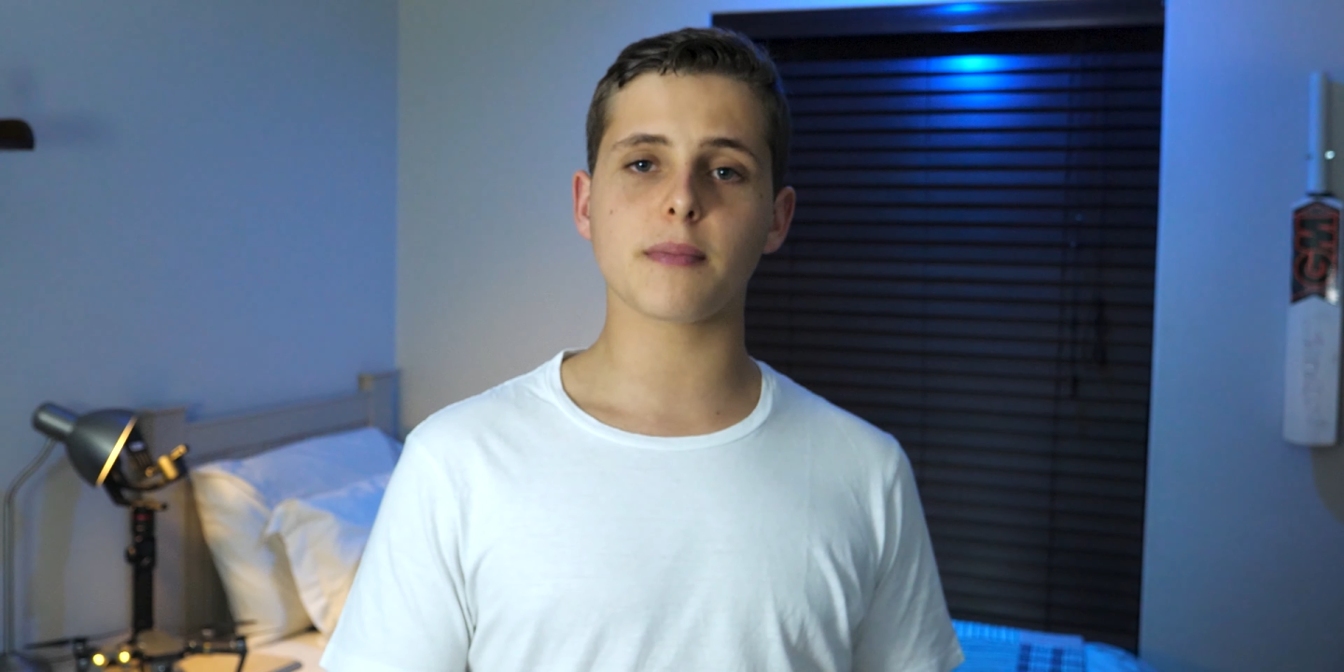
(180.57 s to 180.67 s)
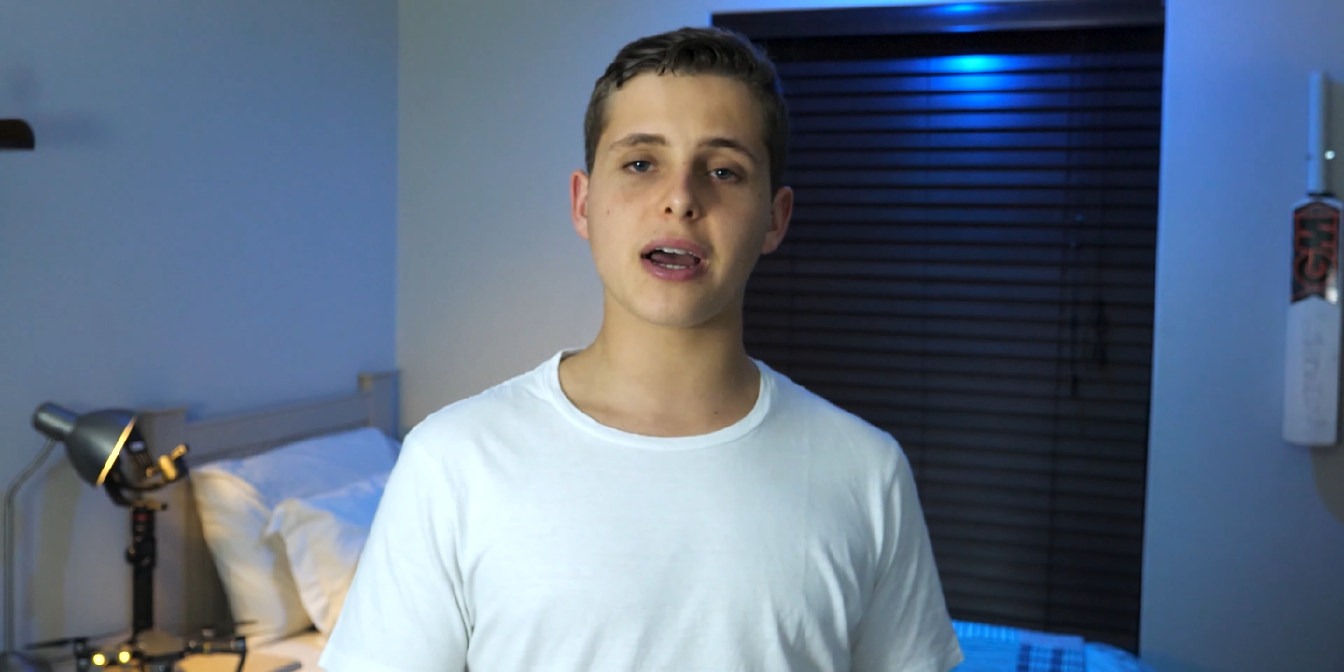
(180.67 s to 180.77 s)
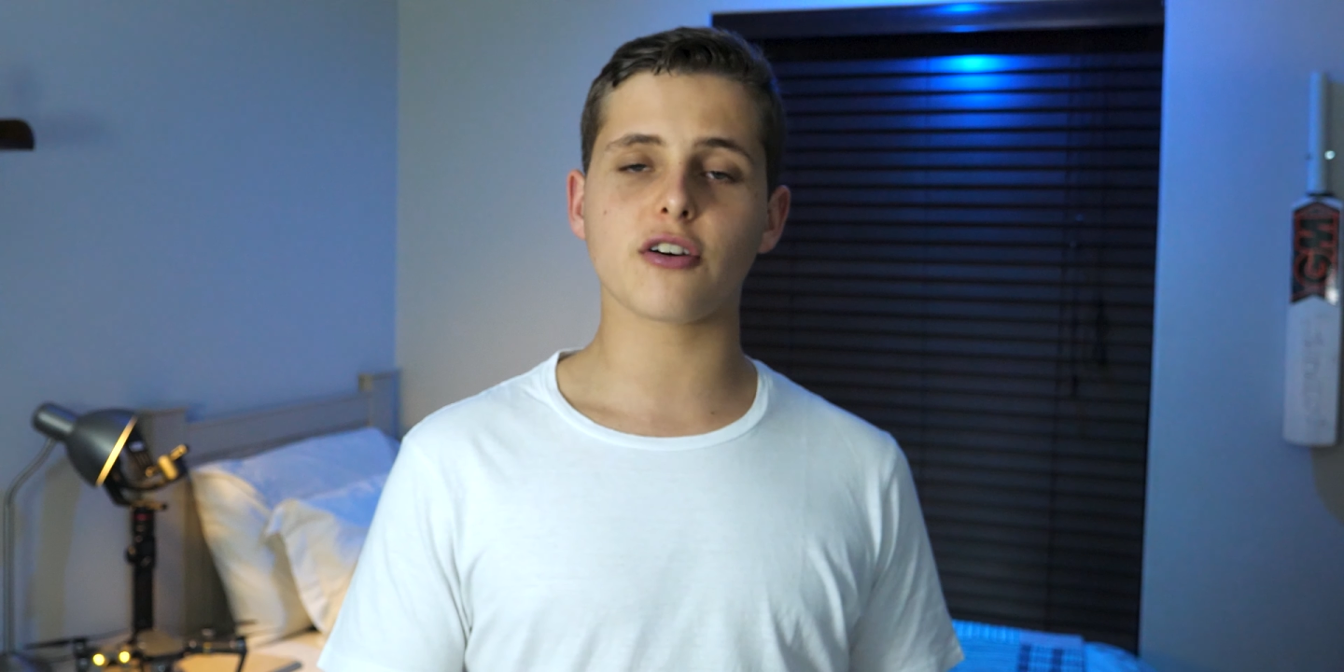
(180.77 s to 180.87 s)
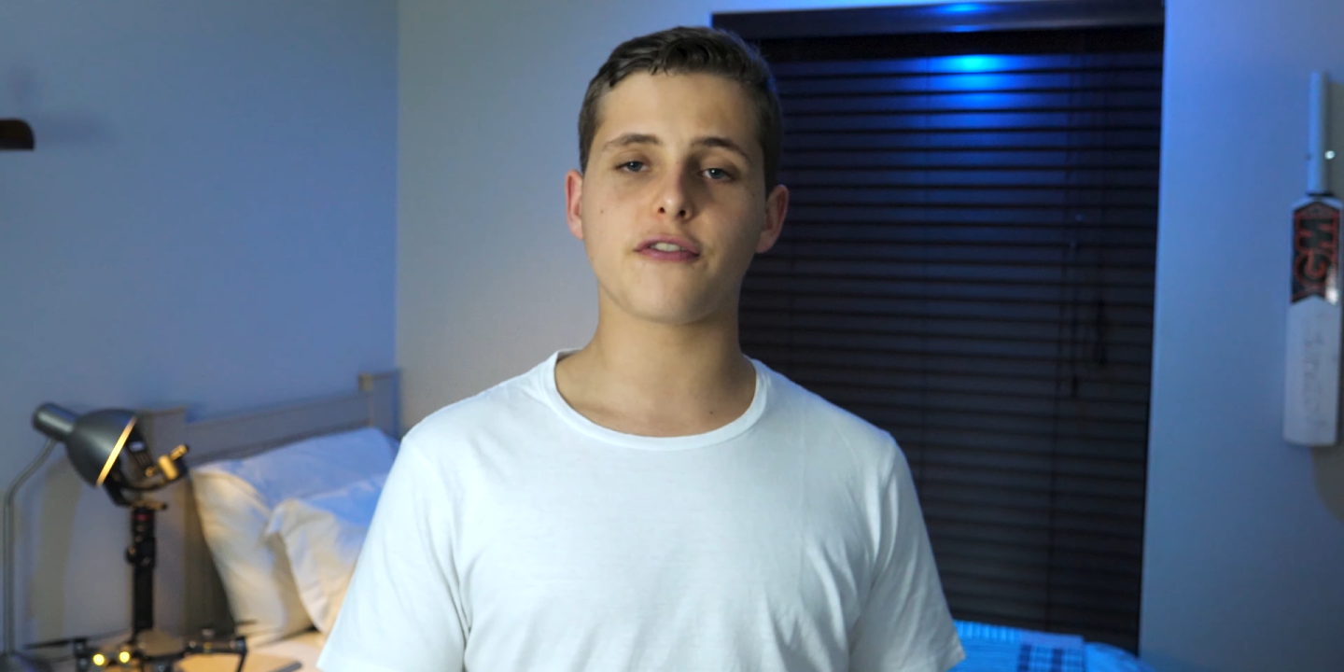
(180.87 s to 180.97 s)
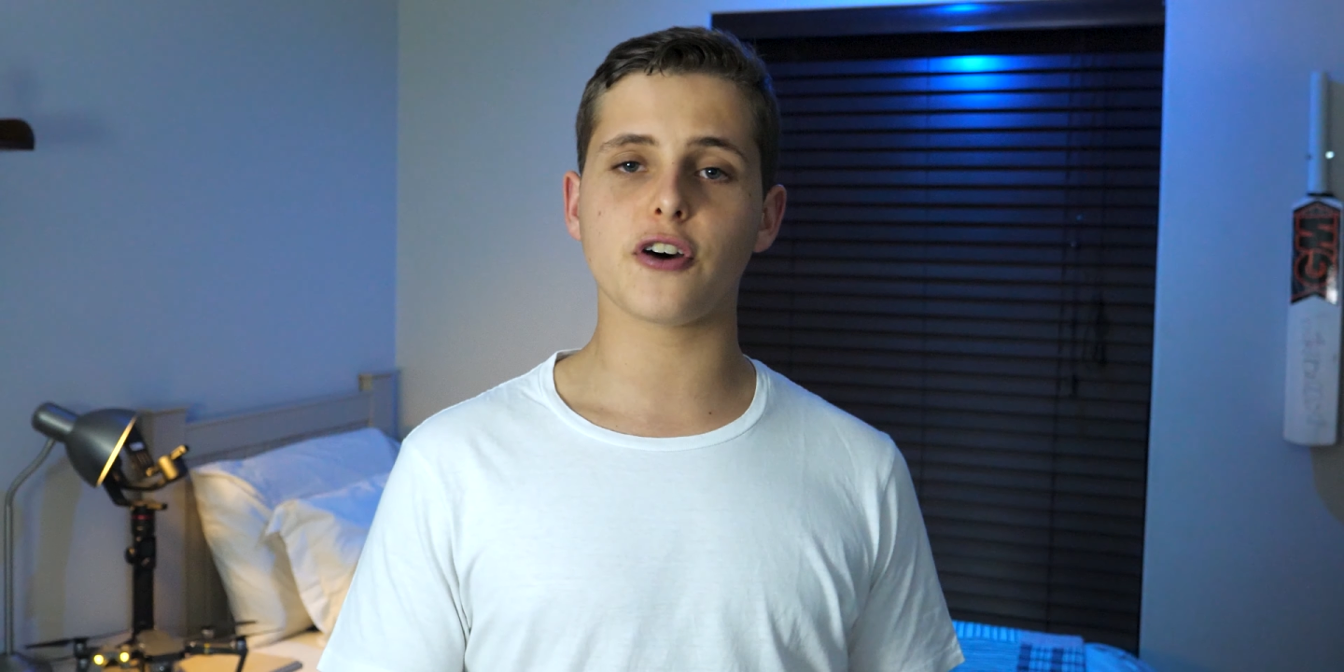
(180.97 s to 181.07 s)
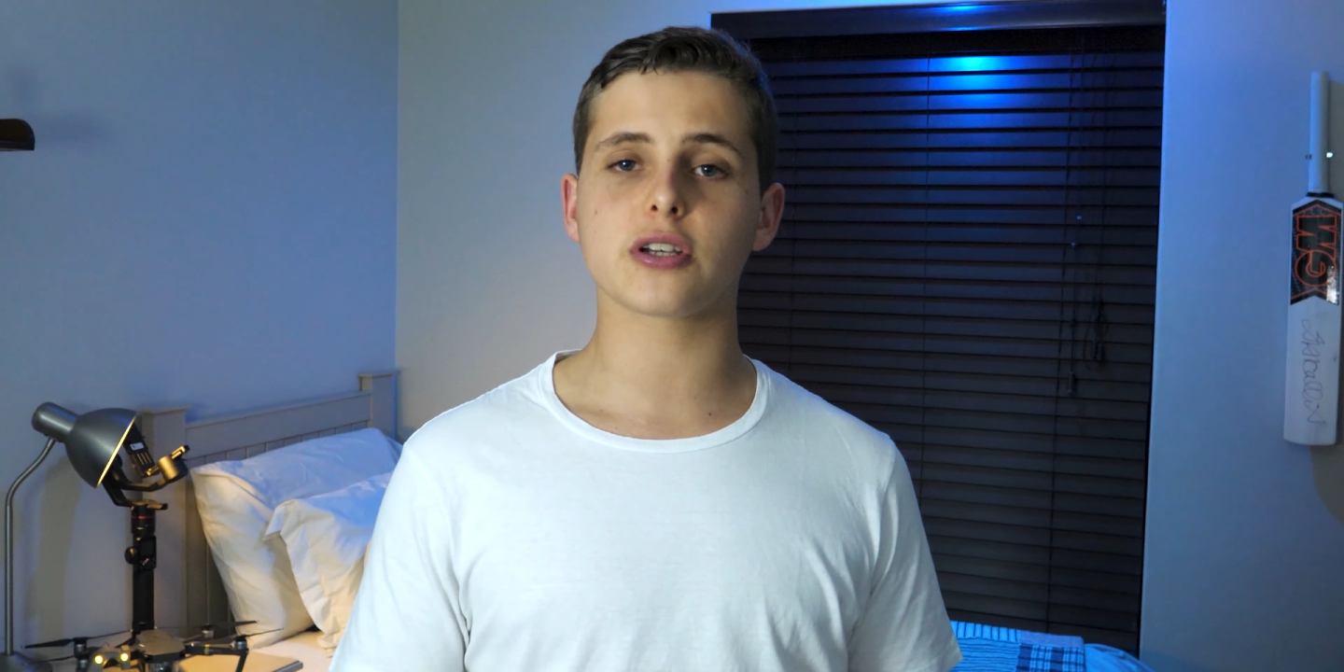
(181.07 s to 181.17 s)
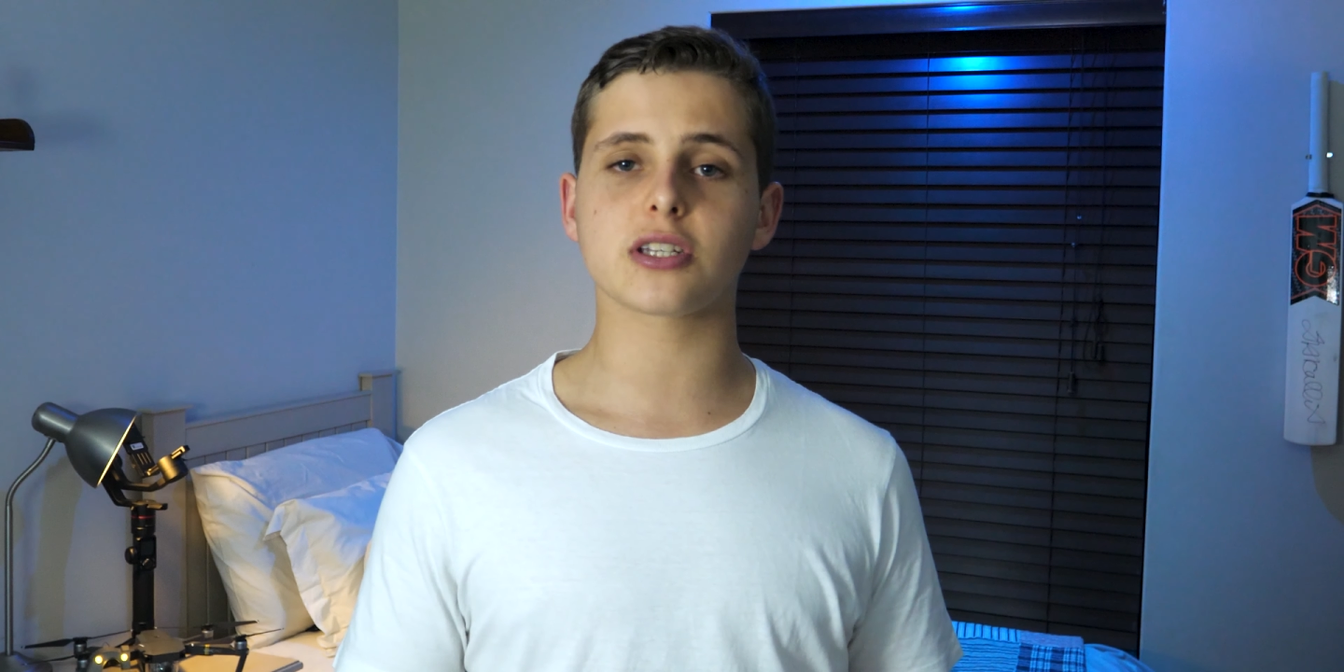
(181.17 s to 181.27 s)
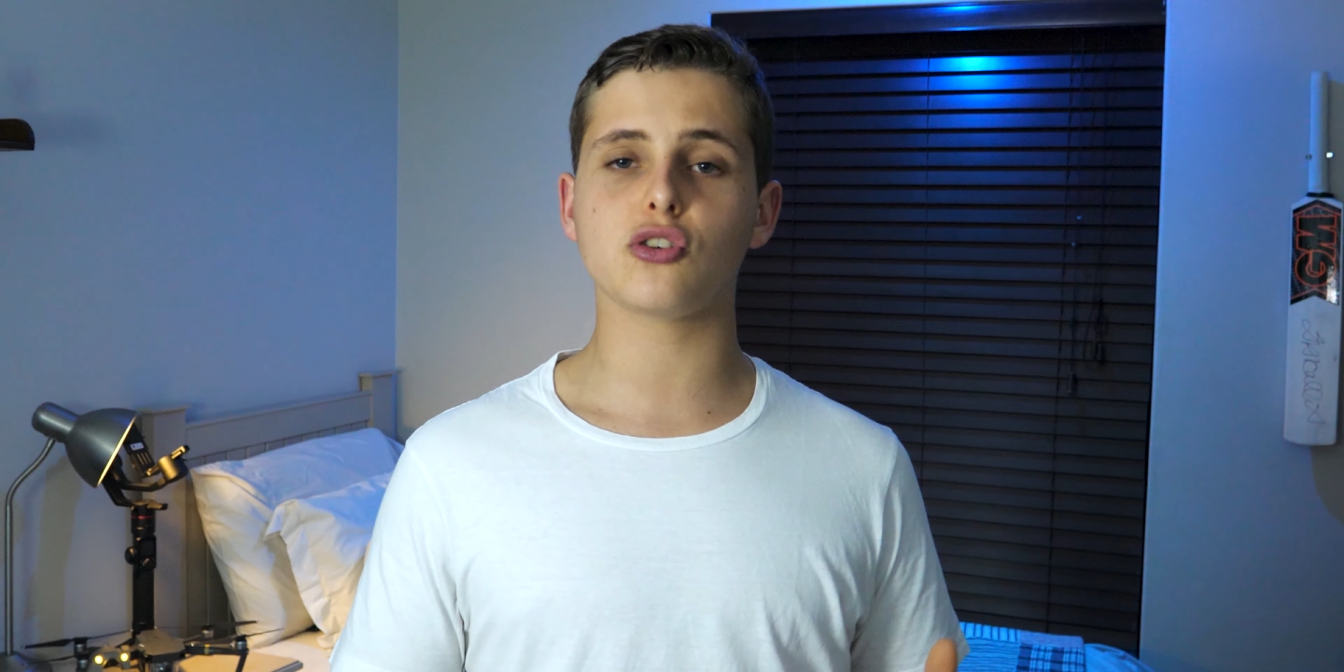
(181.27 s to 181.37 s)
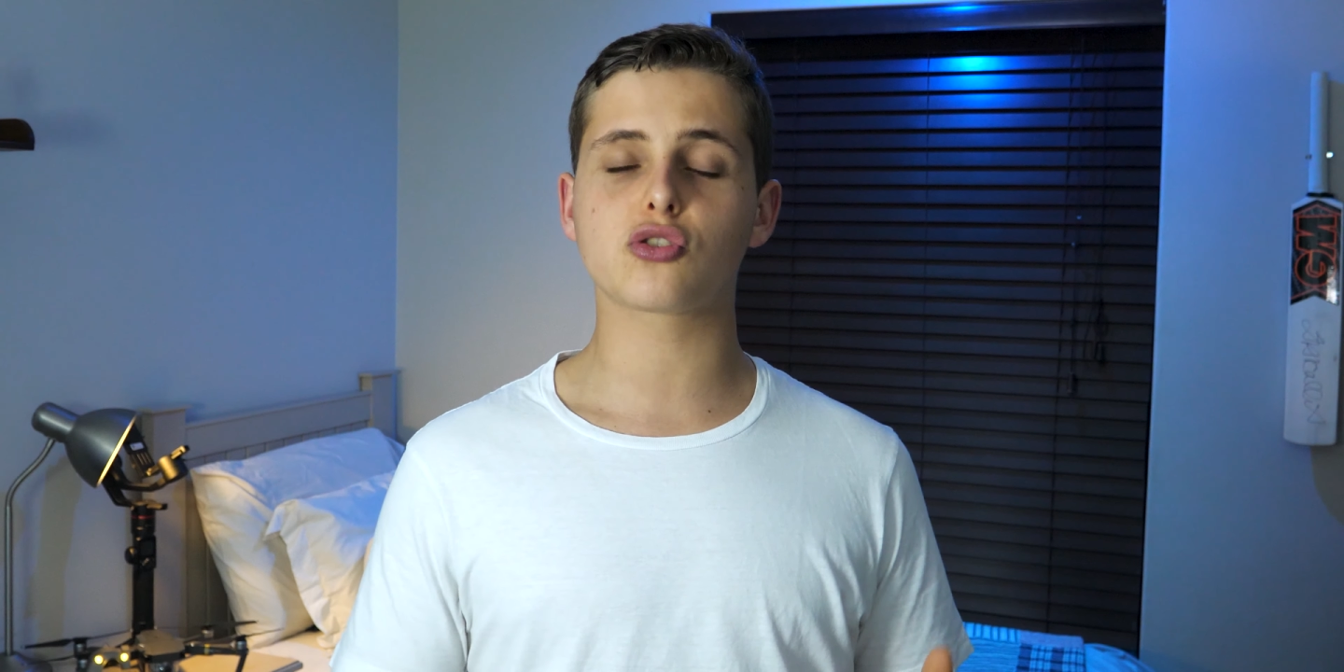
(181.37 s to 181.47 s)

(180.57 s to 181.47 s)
manual focus and you